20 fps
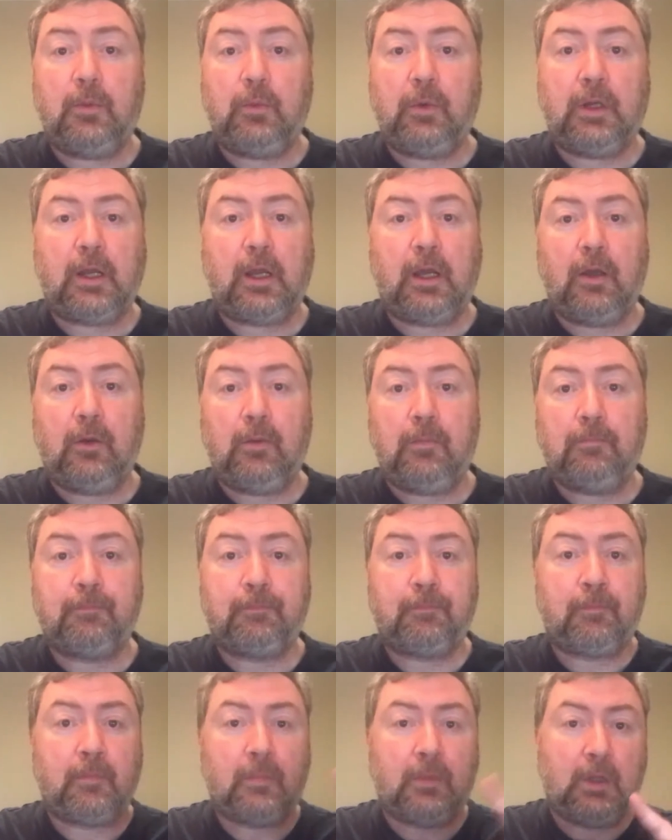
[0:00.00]
we go.
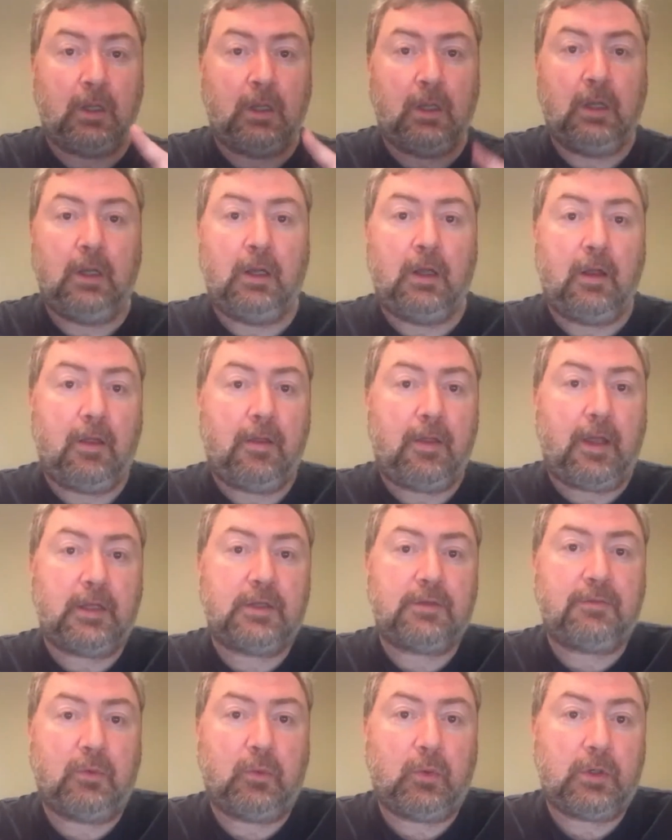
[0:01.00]
Thanks
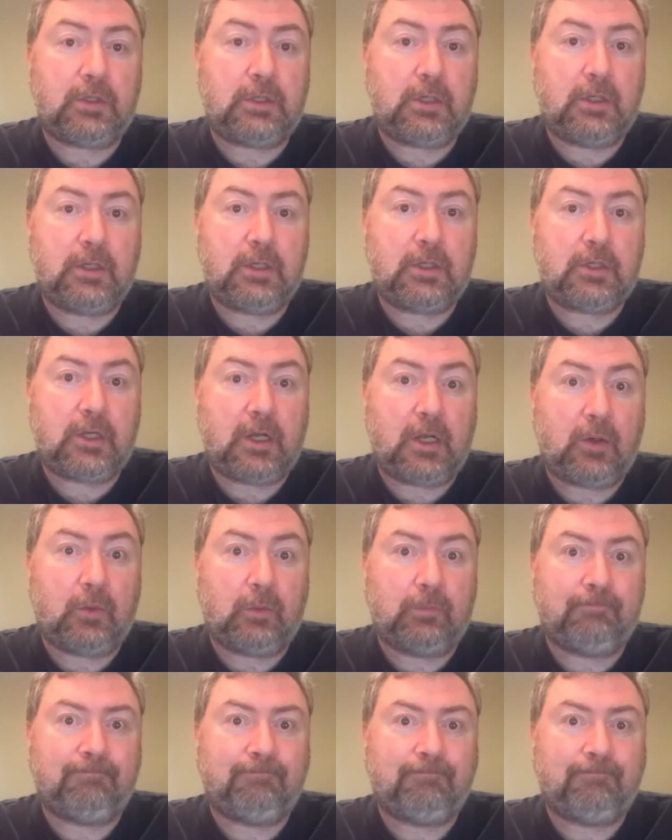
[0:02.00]
for watching the channel.